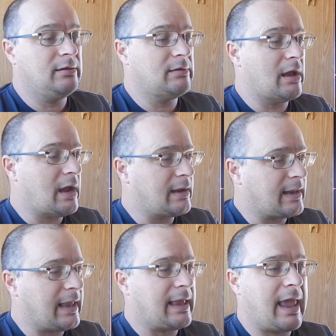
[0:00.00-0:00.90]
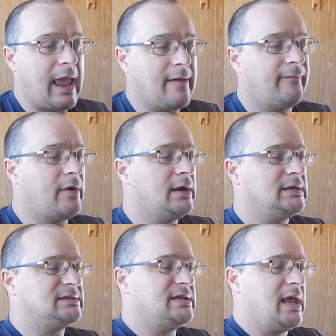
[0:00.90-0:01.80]
and I
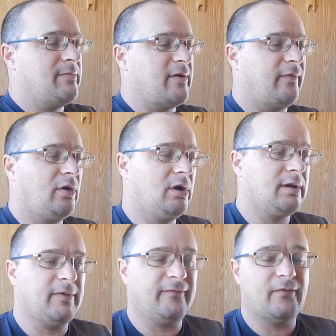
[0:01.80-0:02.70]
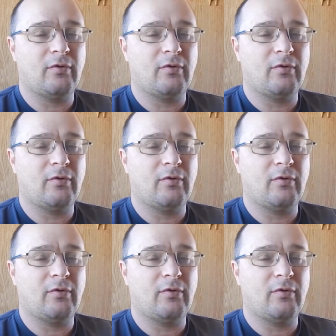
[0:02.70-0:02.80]
can't find his name.